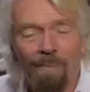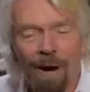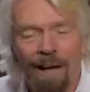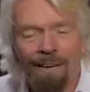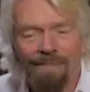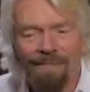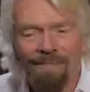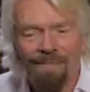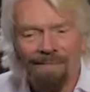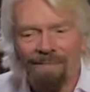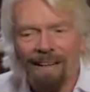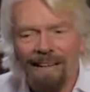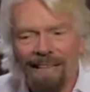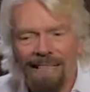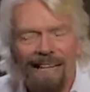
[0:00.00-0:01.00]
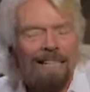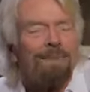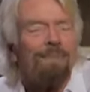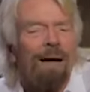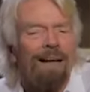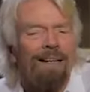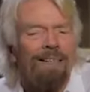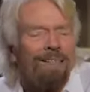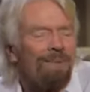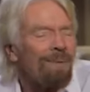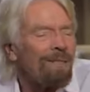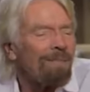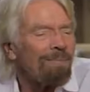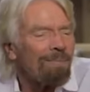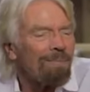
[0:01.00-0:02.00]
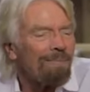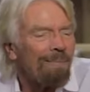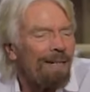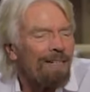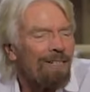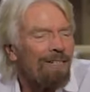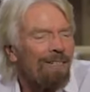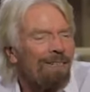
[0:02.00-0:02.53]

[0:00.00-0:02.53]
brave test pilots will make sure,